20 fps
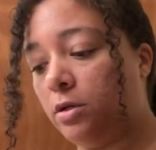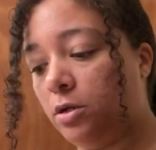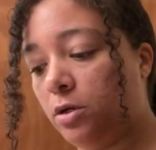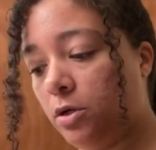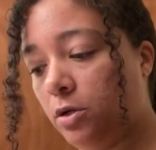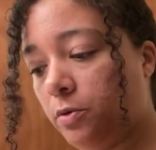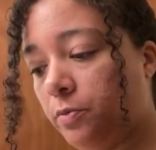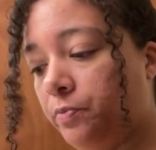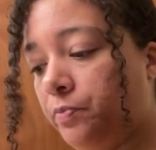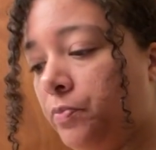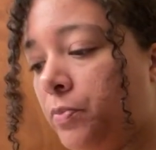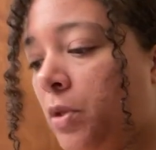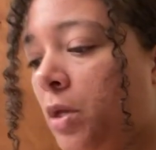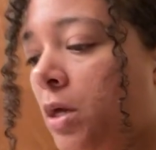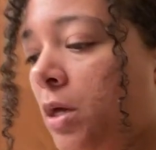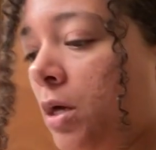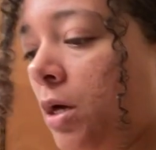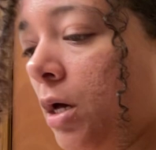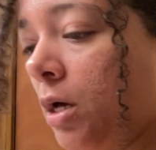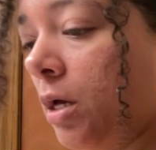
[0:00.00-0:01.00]
you know
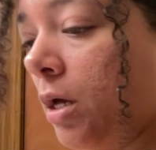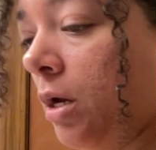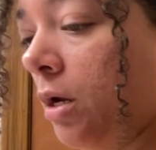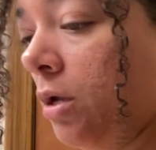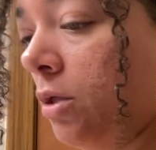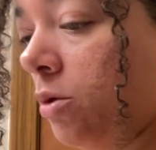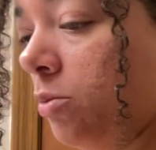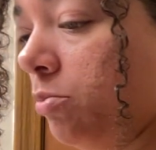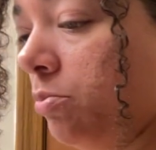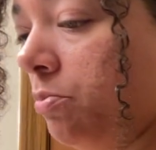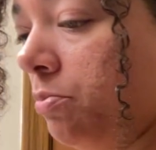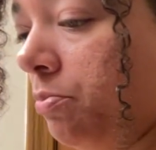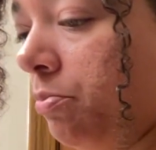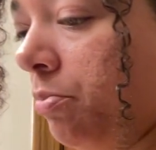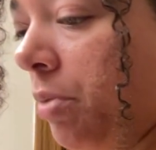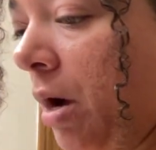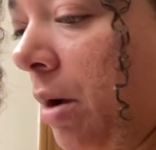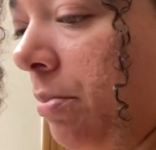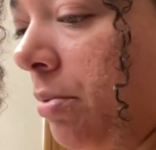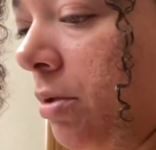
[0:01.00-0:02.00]
again another
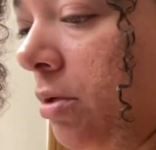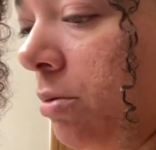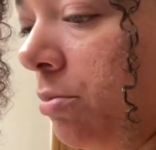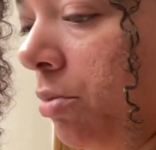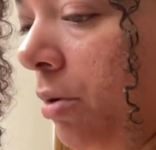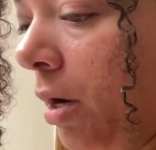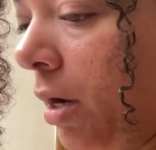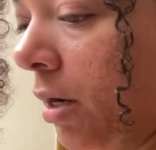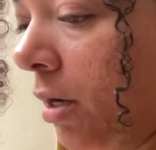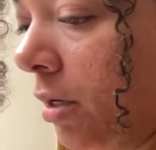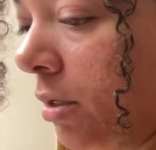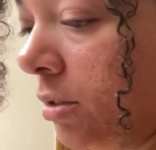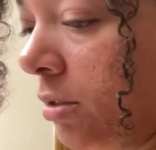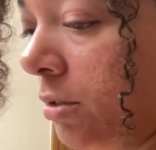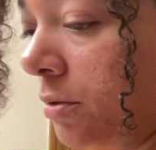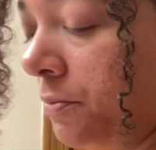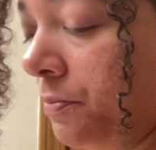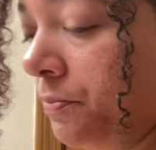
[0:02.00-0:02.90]
popular product